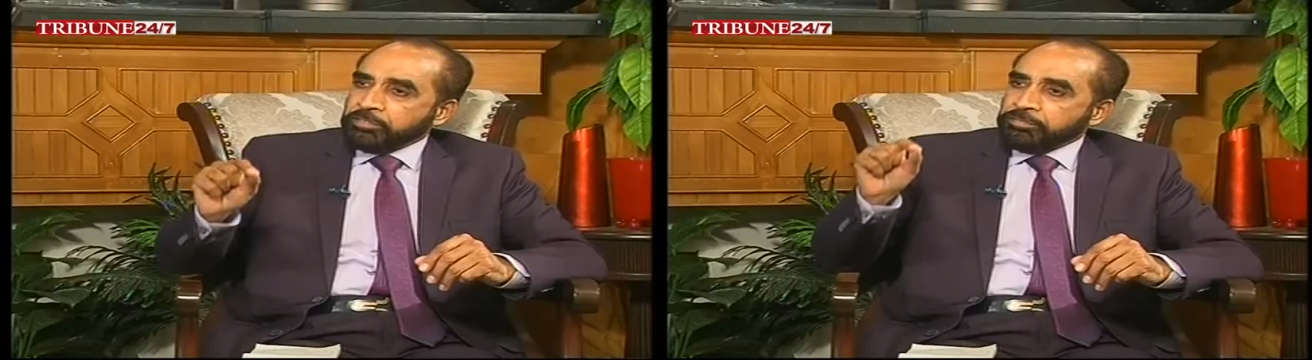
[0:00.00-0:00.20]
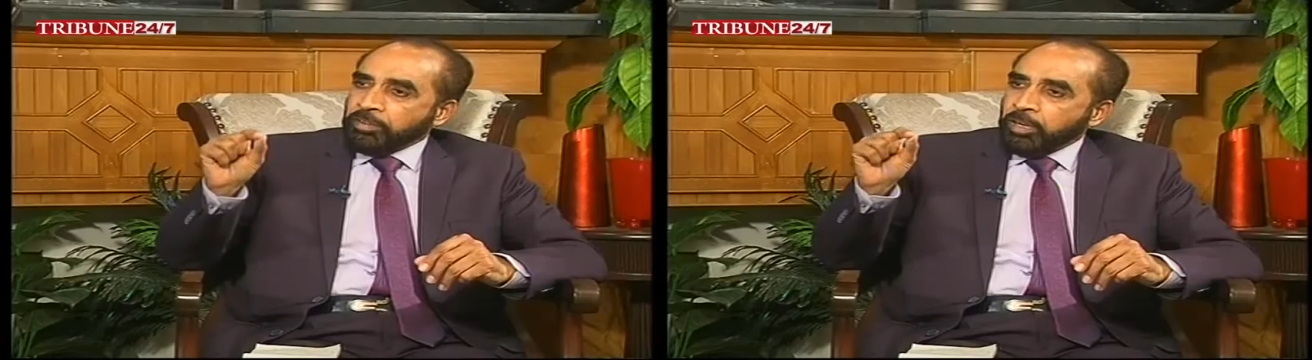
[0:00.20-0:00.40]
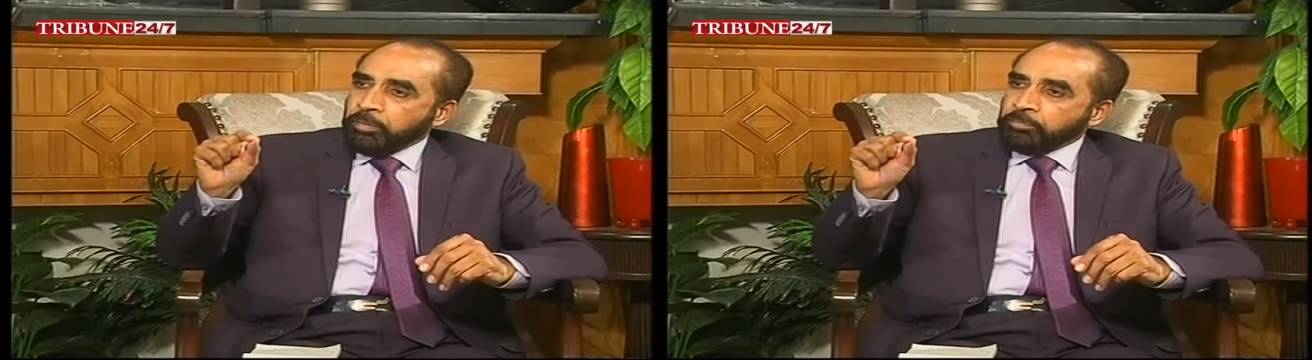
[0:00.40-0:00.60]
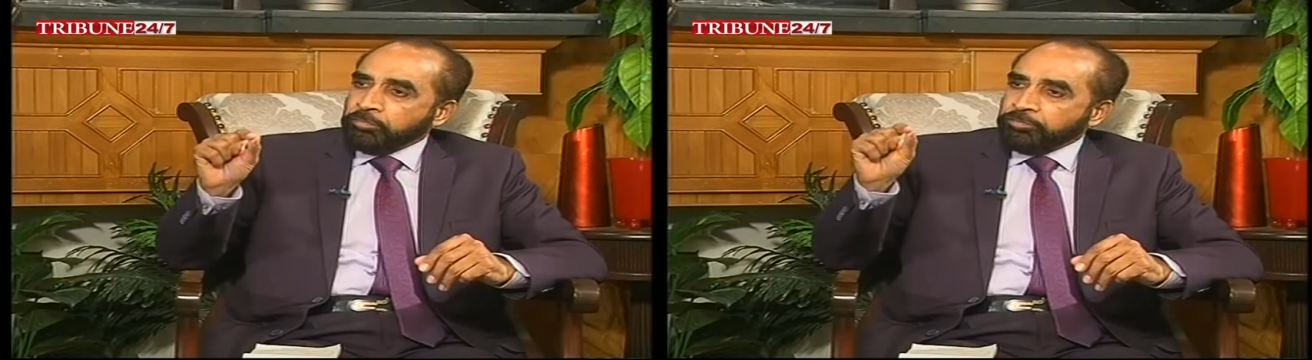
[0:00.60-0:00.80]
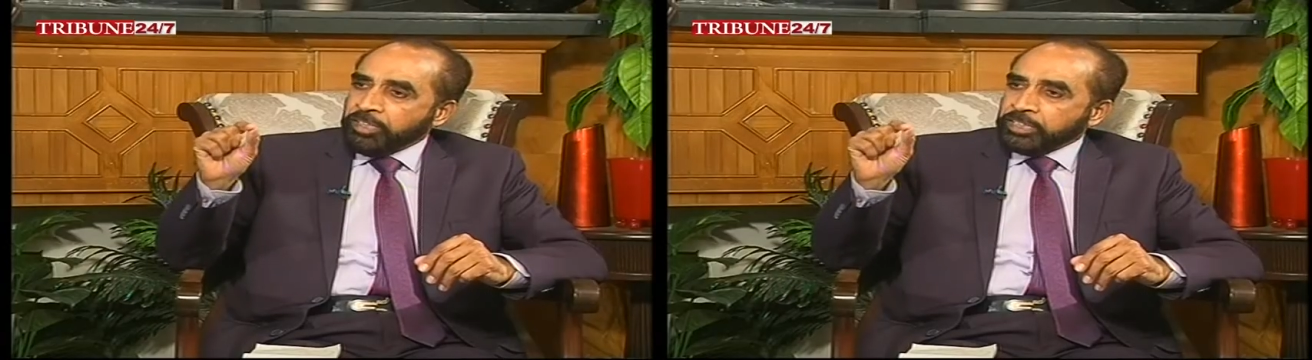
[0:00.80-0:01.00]
Form
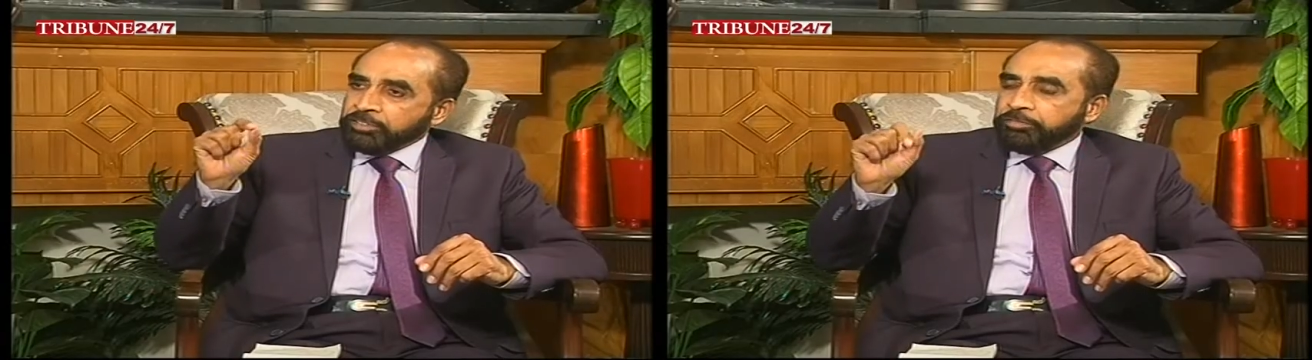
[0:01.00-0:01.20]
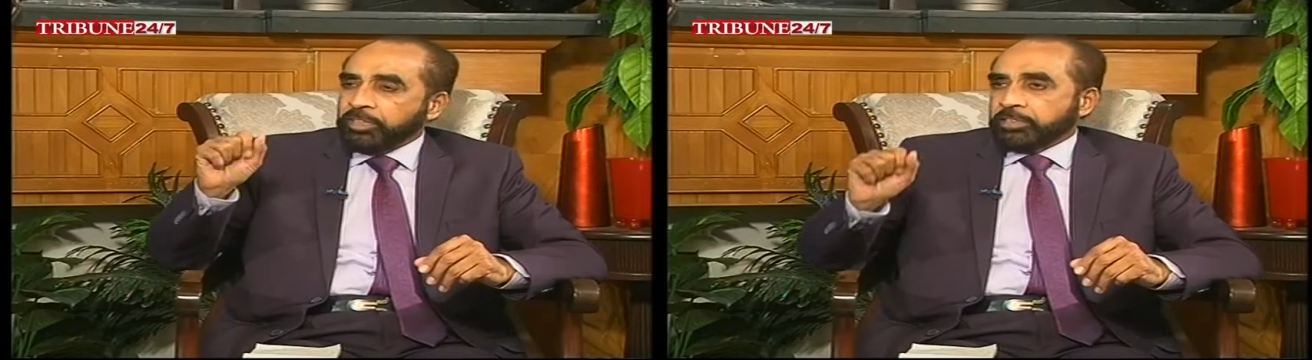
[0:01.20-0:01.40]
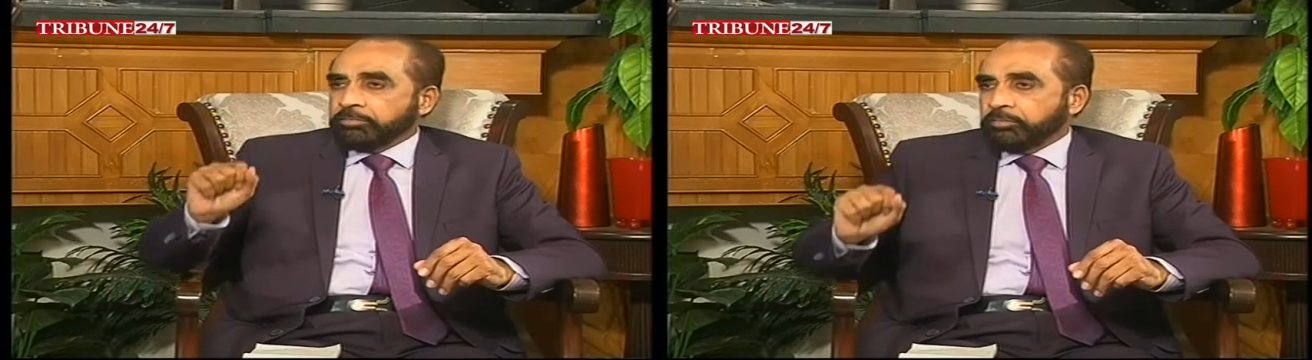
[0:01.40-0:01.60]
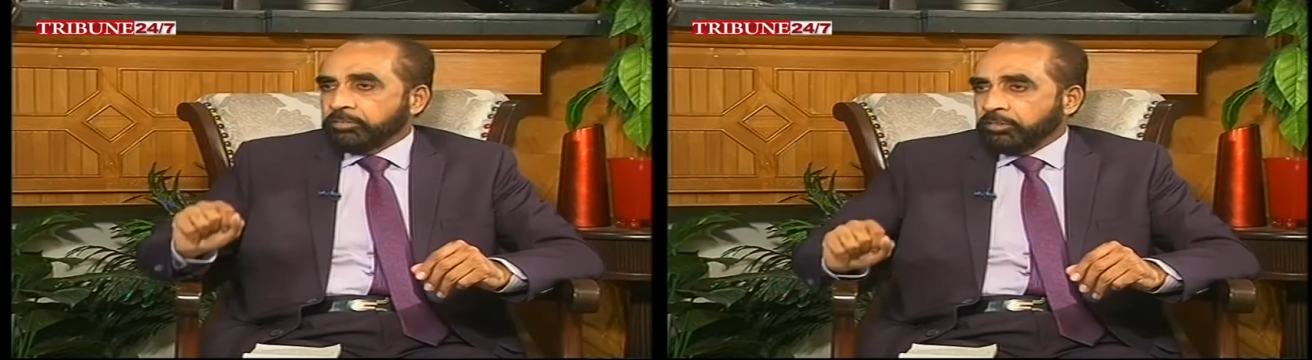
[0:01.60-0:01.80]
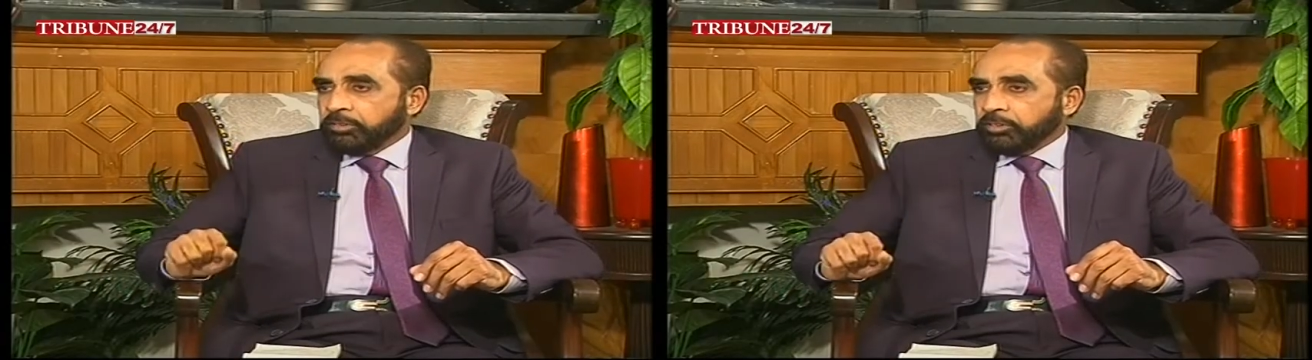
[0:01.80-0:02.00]
45.
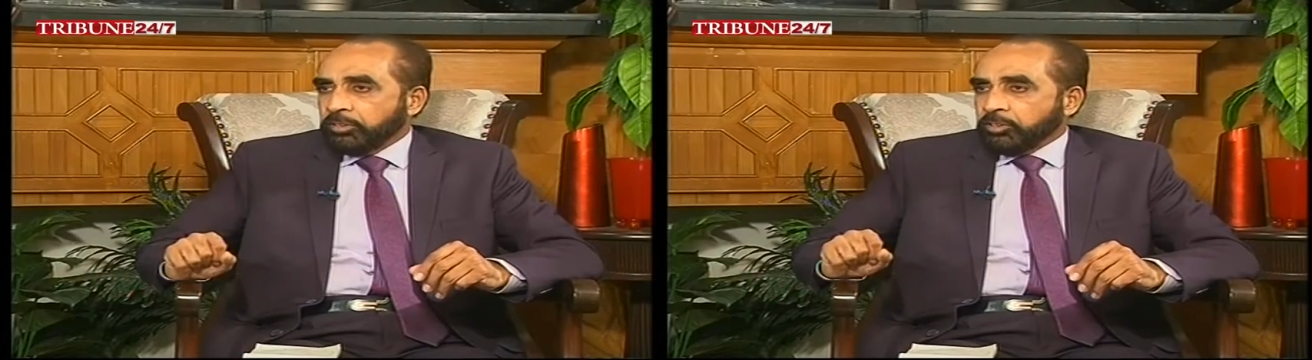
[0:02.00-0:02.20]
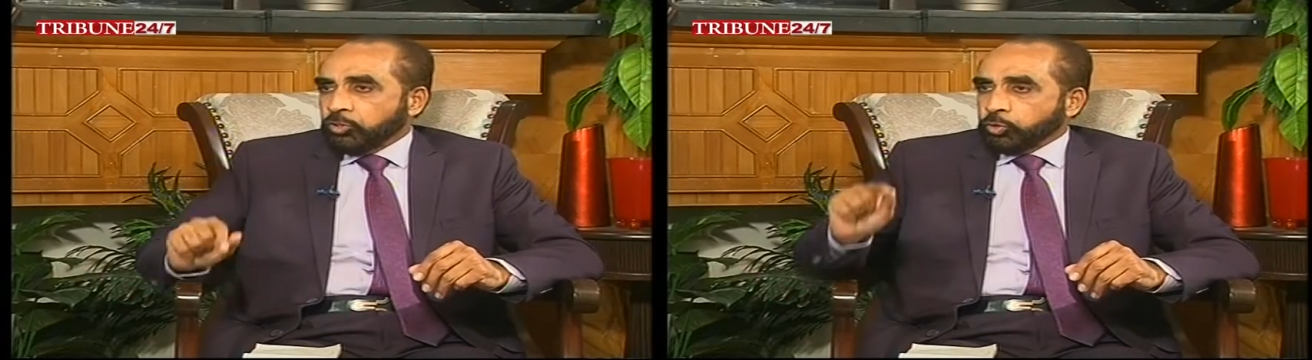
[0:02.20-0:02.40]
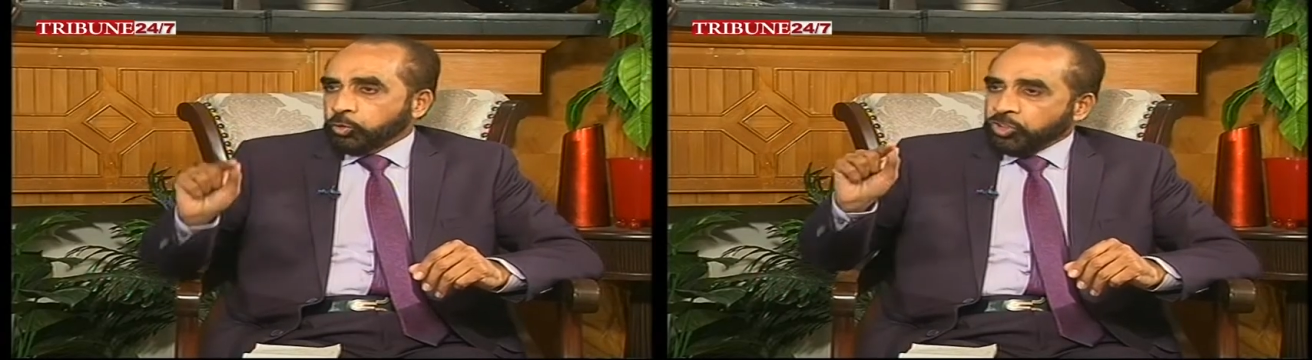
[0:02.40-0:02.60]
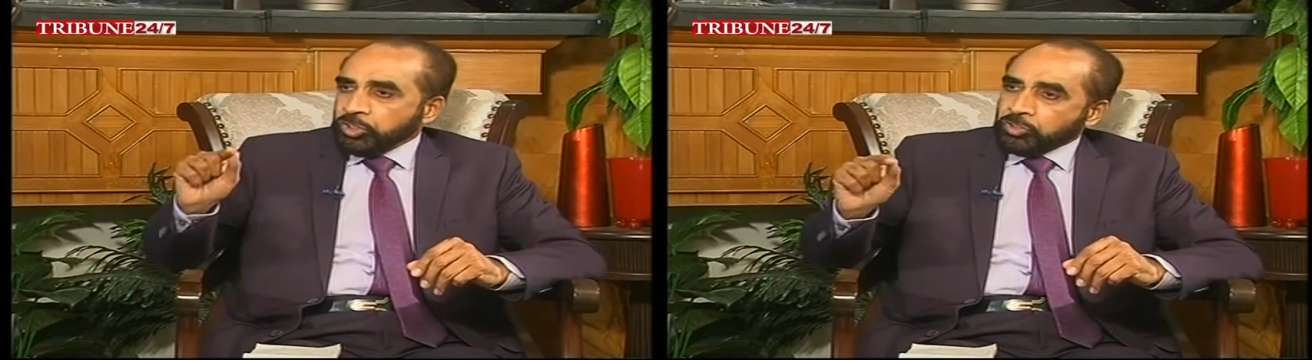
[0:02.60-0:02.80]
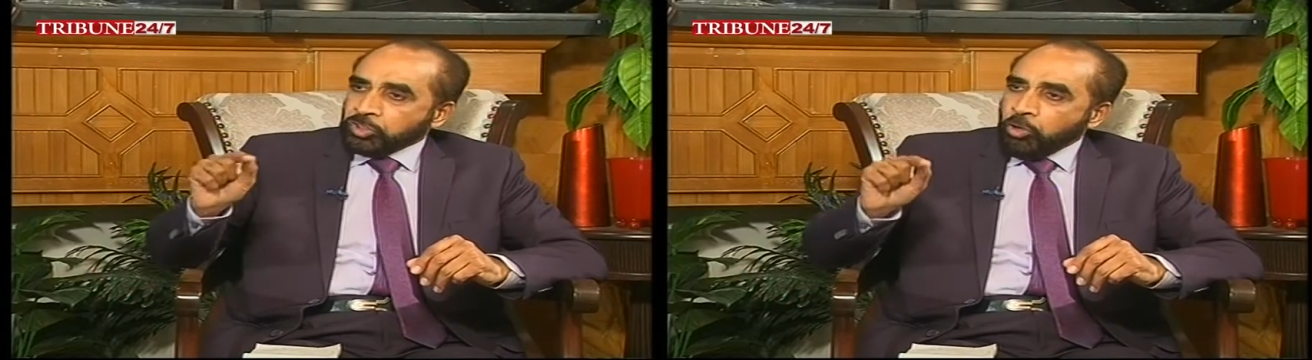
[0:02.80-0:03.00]
So
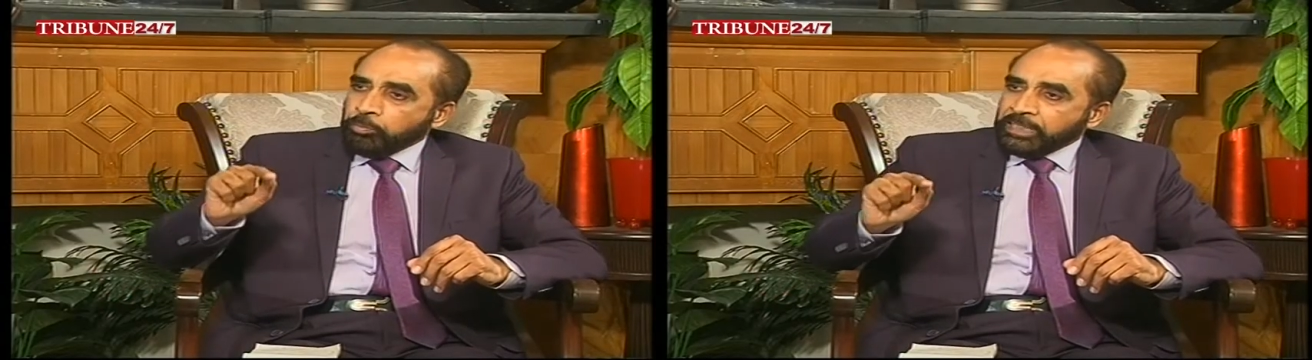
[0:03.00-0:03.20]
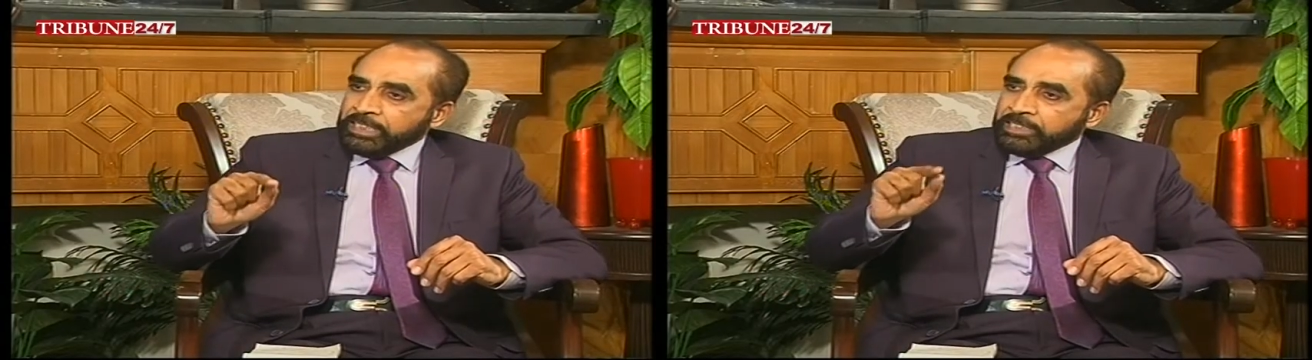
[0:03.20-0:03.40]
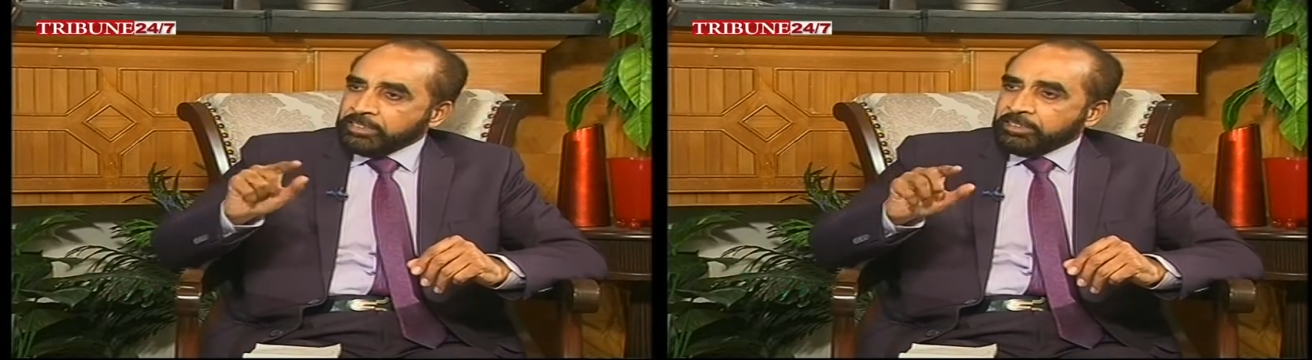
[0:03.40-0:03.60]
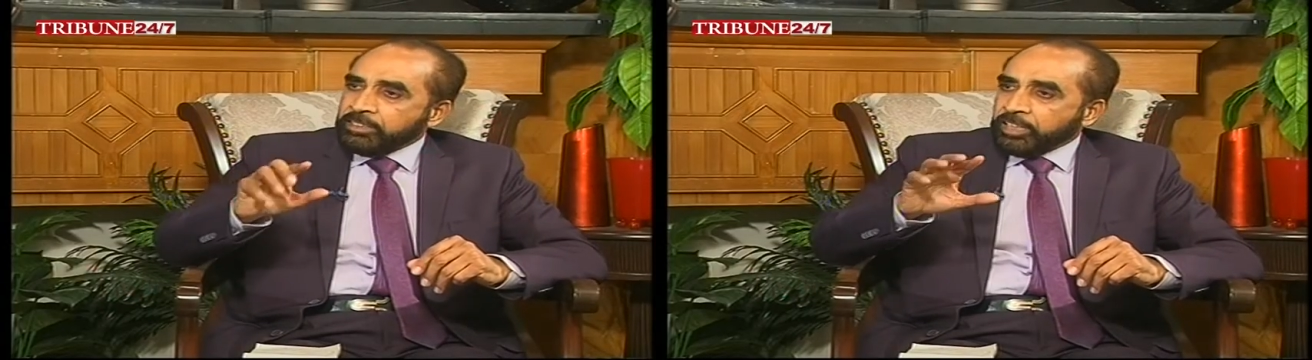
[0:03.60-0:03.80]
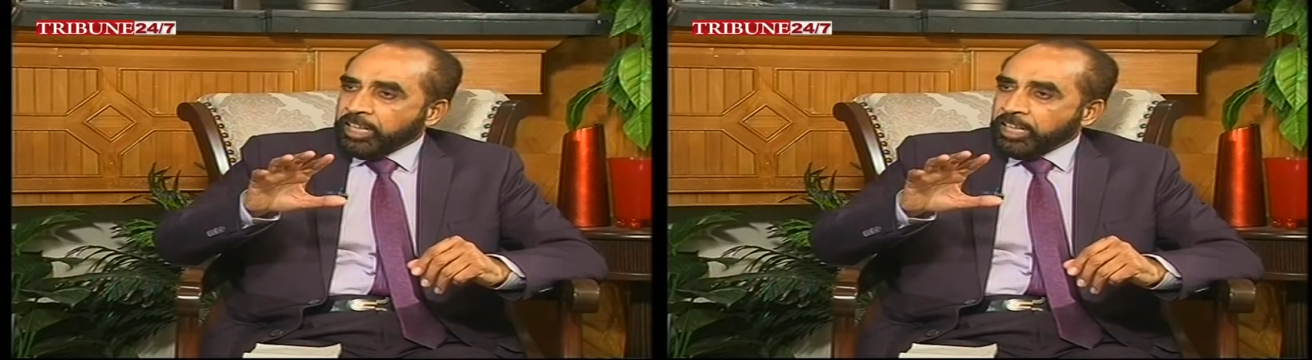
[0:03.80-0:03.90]
this government doesn't